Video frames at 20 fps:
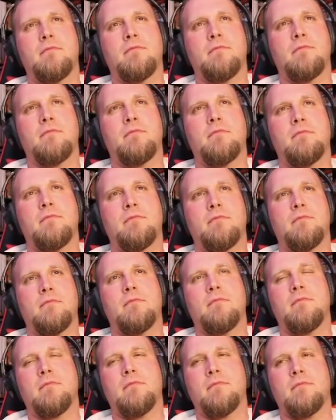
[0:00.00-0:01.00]

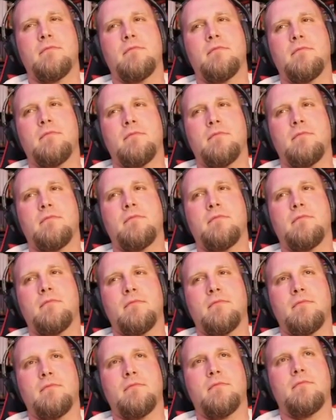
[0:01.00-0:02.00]

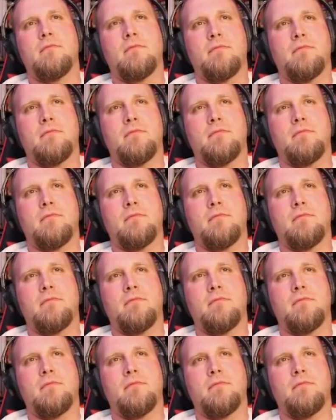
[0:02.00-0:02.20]
(not speaking)